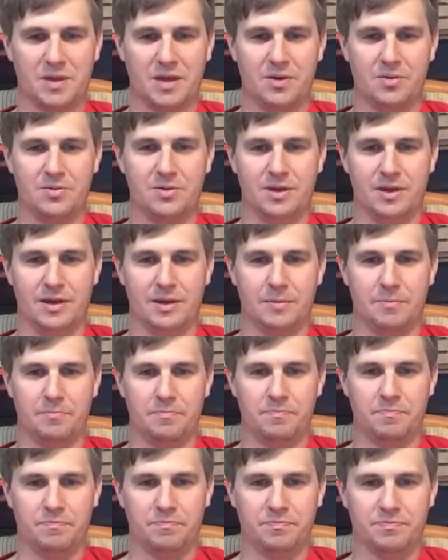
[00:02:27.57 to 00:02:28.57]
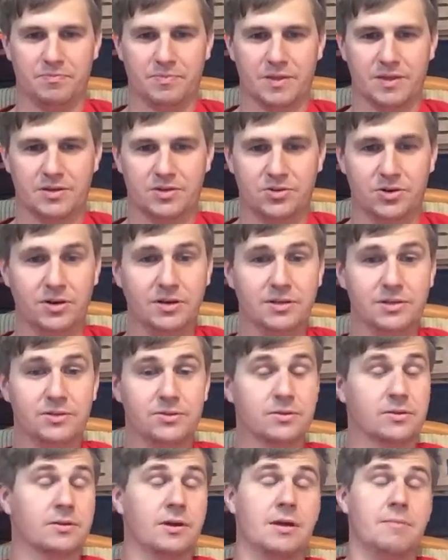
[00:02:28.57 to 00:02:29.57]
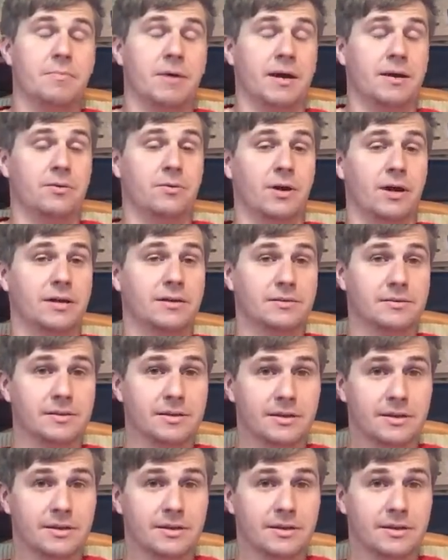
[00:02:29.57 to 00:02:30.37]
Oh yeah. Truck's doing great, by the way.